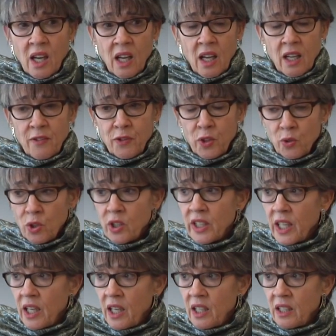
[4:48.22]
If you
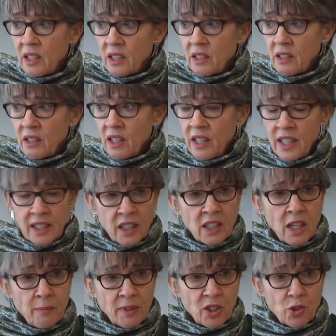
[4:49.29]
look at
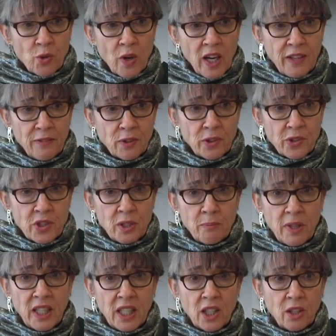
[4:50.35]
economic drivers in
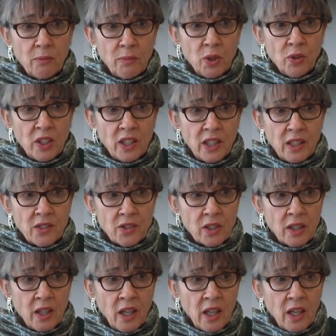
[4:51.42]
many communities,